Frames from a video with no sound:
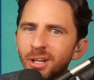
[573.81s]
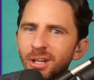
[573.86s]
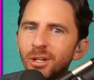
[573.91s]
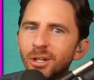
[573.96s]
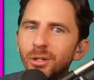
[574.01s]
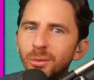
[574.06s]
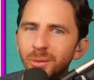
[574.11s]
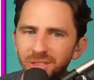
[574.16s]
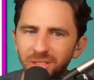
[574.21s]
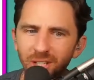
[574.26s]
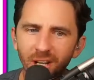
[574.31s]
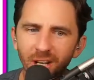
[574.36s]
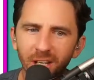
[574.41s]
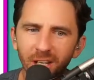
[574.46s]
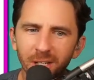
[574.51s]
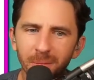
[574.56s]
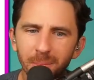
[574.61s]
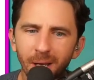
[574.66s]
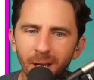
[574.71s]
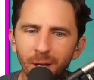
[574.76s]
who was
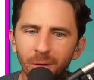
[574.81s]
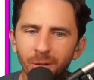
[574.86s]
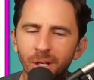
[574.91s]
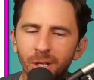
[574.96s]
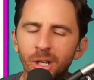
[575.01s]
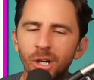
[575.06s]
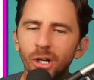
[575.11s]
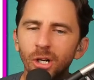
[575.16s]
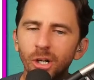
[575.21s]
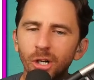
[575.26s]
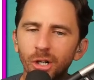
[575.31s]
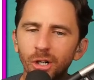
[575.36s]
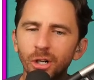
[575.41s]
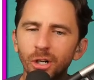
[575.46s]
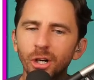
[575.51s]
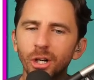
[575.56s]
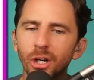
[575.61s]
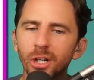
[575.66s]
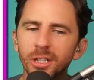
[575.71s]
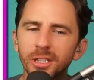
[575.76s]
talking about
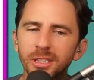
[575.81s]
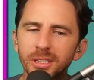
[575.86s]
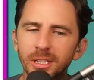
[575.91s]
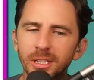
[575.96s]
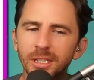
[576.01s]
her